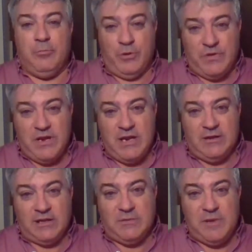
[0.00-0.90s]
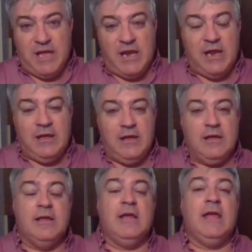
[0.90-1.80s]
put the needle at the
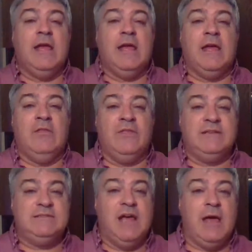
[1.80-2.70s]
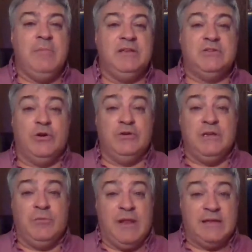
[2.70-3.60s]
beginning, and this time he
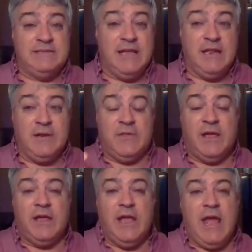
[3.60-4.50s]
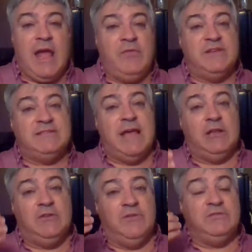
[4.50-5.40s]
turned it without saying anything, and the
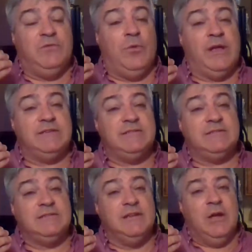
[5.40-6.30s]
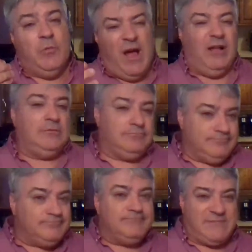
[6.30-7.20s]
sound of his voice,
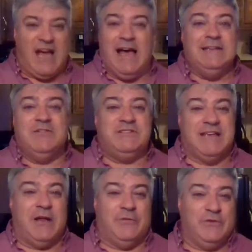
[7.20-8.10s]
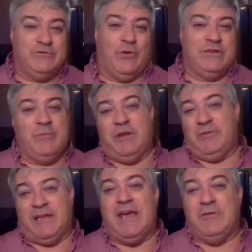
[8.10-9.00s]
well, kind of the sound of his voice. I
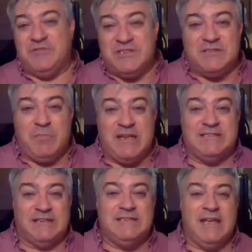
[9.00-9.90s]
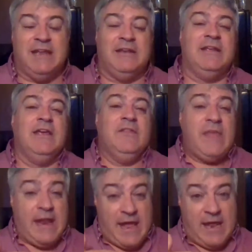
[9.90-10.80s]
mean, again, it was just a basic tin
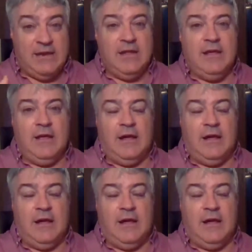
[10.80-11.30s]
that had